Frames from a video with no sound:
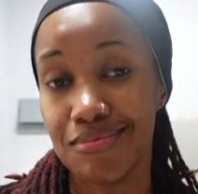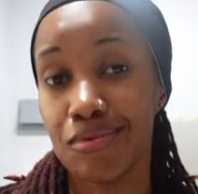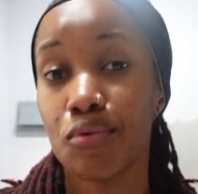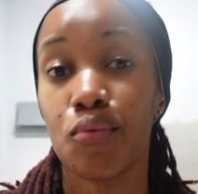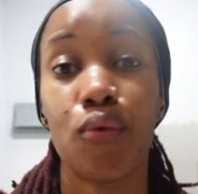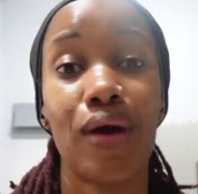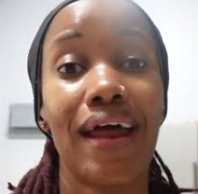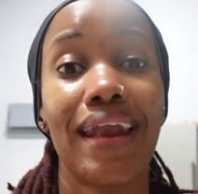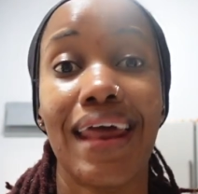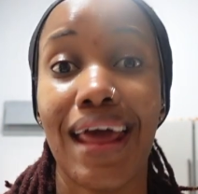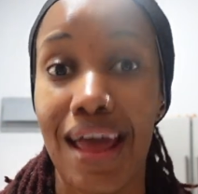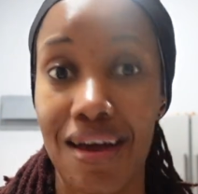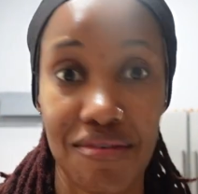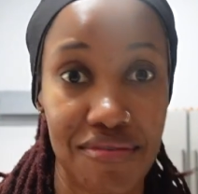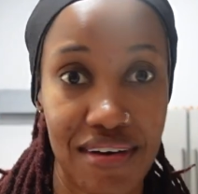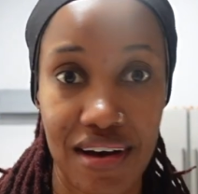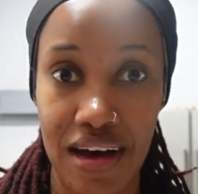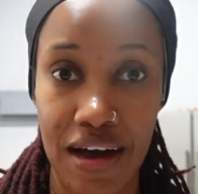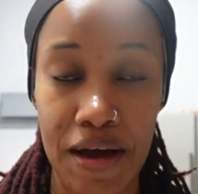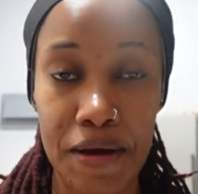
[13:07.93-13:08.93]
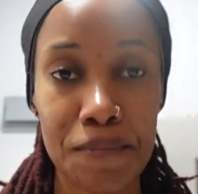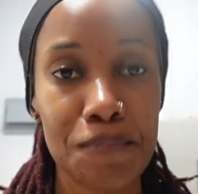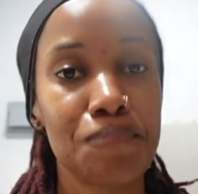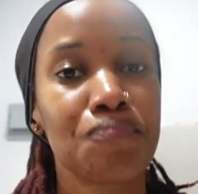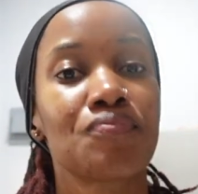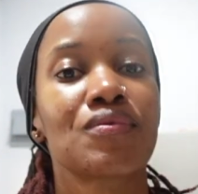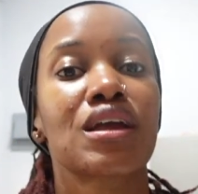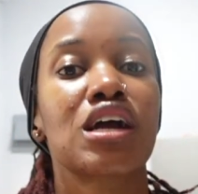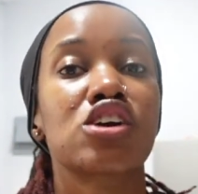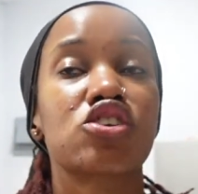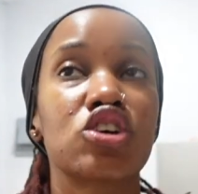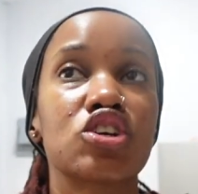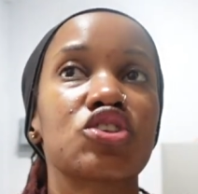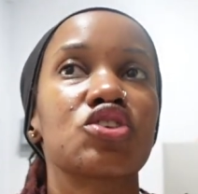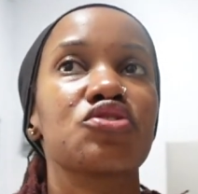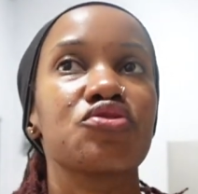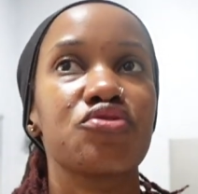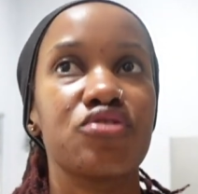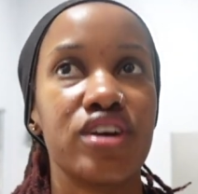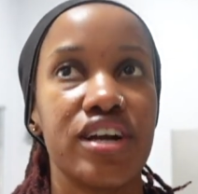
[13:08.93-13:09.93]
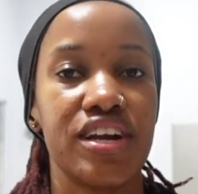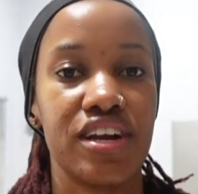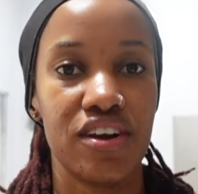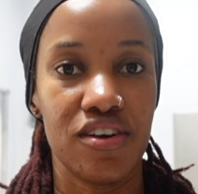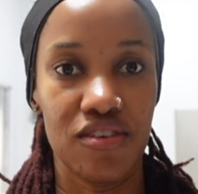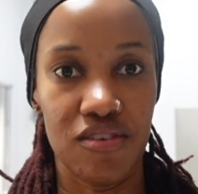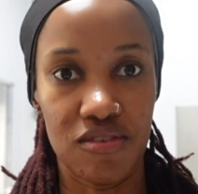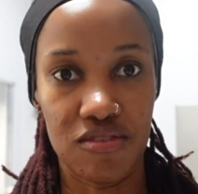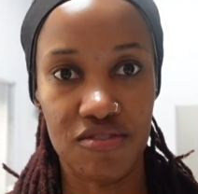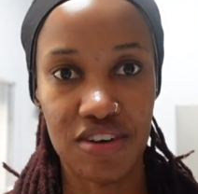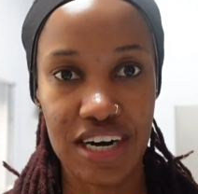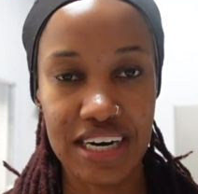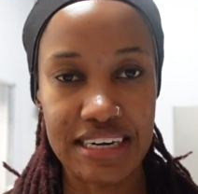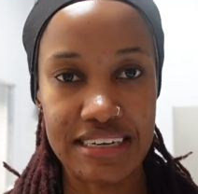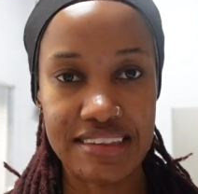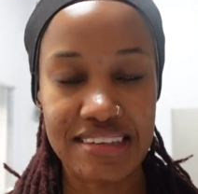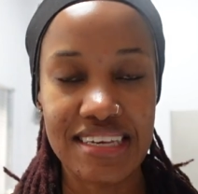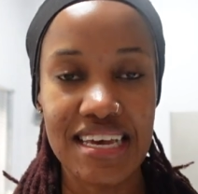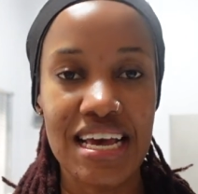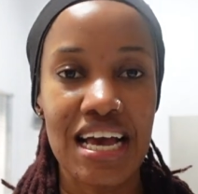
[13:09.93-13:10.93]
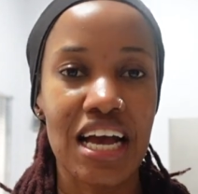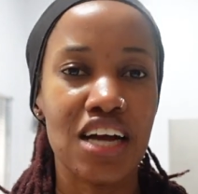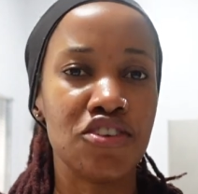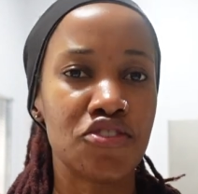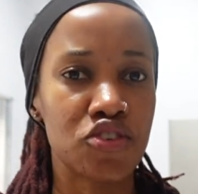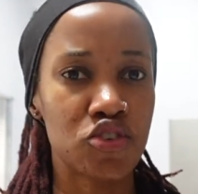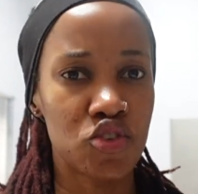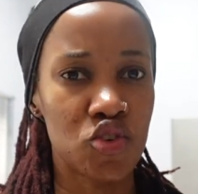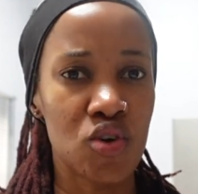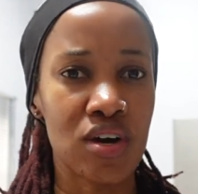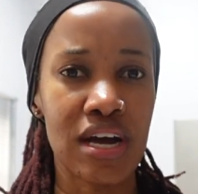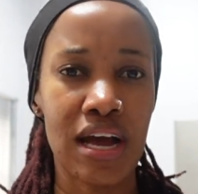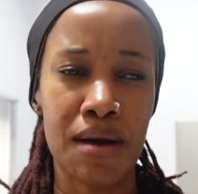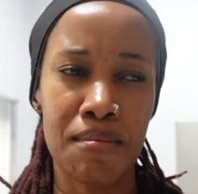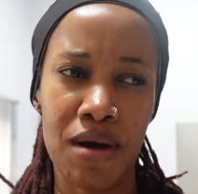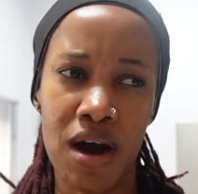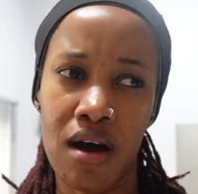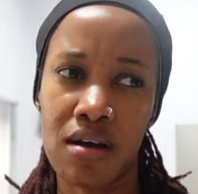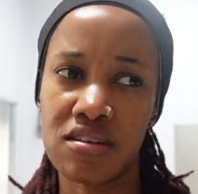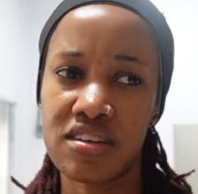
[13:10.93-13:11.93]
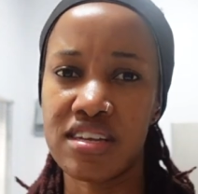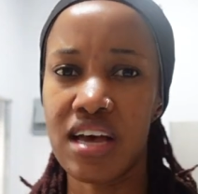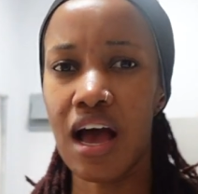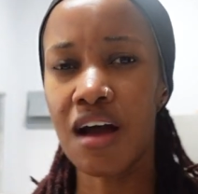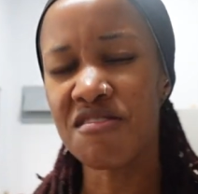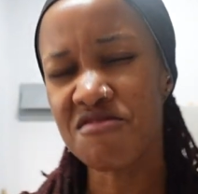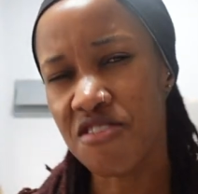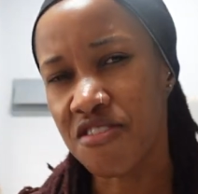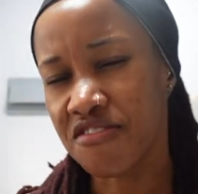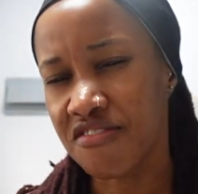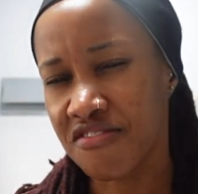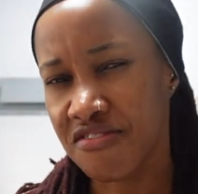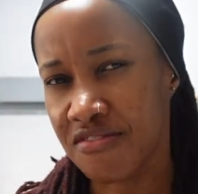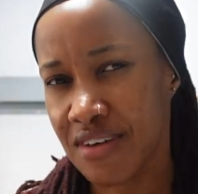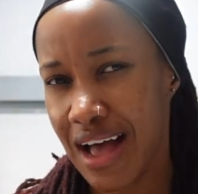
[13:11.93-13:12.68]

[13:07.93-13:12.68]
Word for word: whenever she was on radio right and she was talking about afro